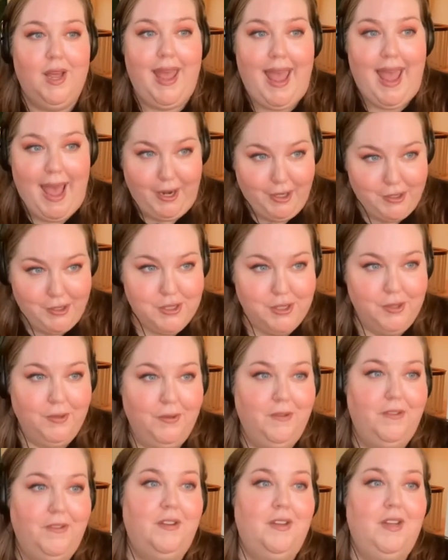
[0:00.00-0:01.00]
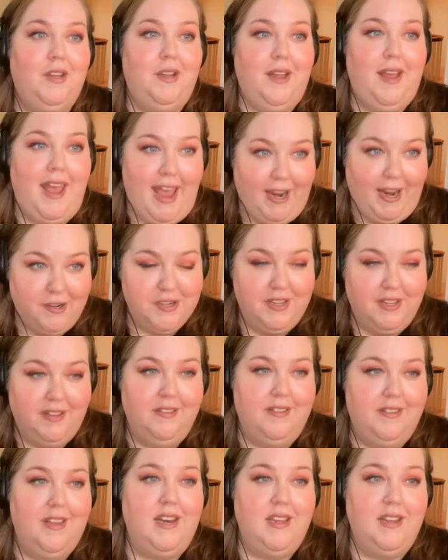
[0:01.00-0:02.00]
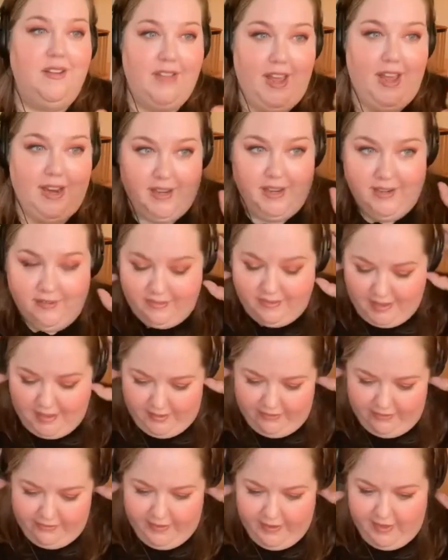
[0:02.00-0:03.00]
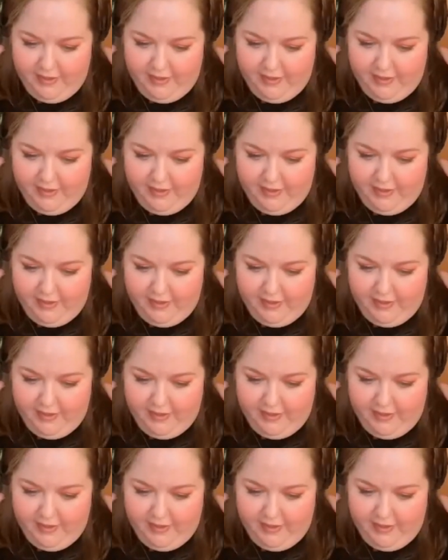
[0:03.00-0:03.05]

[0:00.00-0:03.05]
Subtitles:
attitudes, actions, any of that kind of stuff.